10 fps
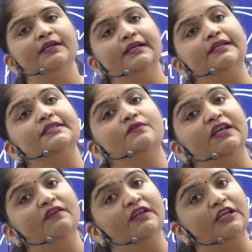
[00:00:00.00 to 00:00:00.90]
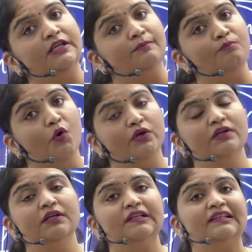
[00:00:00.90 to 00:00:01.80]
it is very, very
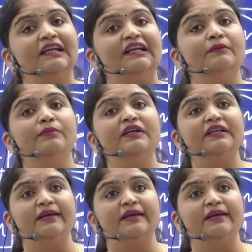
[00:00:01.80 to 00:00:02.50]
important that liberal